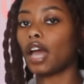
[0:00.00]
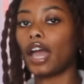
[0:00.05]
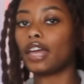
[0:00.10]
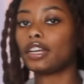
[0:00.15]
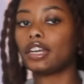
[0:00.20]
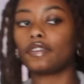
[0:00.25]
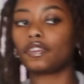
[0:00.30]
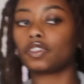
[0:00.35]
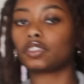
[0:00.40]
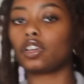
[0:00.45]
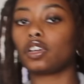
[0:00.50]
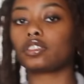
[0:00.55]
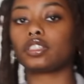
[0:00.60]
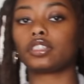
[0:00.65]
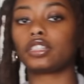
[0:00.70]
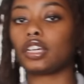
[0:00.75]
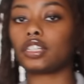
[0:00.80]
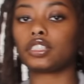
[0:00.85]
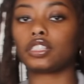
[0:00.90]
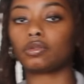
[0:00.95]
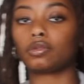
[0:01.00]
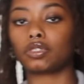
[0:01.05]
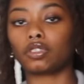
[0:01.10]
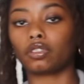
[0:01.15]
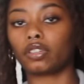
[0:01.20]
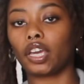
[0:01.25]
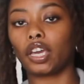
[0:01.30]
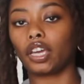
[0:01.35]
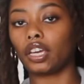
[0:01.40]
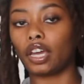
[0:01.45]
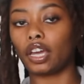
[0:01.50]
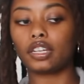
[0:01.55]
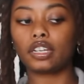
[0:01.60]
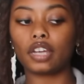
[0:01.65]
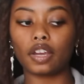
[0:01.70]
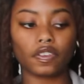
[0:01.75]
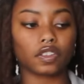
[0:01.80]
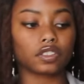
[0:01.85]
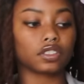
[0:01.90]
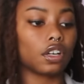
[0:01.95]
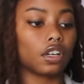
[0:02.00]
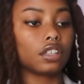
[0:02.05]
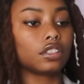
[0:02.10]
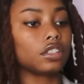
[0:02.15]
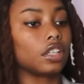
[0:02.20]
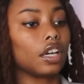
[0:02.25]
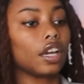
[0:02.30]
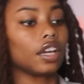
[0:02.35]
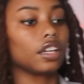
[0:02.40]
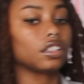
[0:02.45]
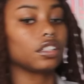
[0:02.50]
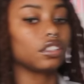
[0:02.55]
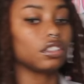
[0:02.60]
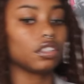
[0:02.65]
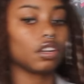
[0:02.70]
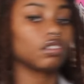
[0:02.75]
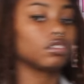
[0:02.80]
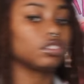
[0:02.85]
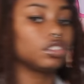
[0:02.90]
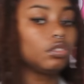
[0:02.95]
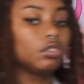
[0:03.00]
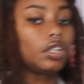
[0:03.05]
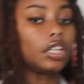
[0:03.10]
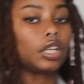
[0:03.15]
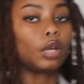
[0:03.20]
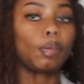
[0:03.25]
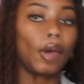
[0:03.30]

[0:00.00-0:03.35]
I never thought that that shit was okay. I never thought that, you know, you get a